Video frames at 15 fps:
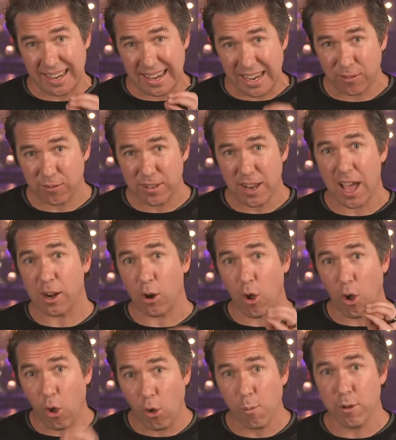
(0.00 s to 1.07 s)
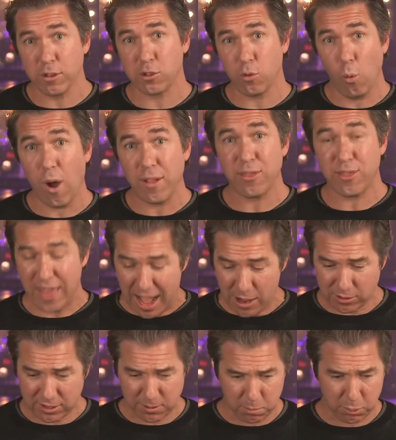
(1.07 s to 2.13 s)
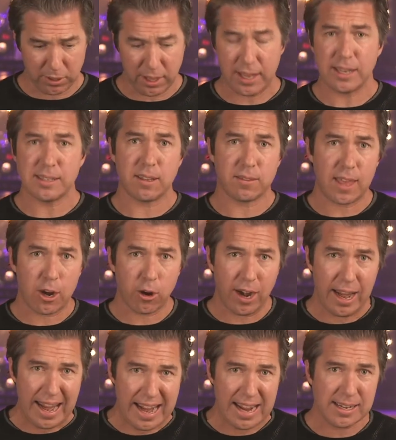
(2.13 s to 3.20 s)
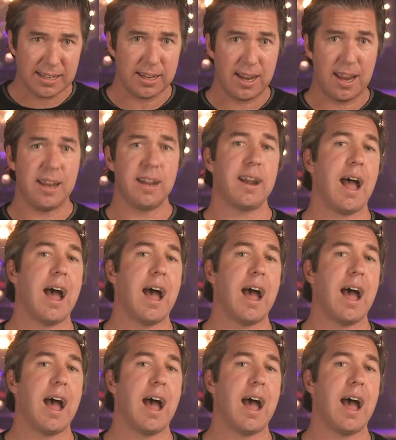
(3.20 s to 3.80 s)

if not almost 1,000 plays that they are handed in an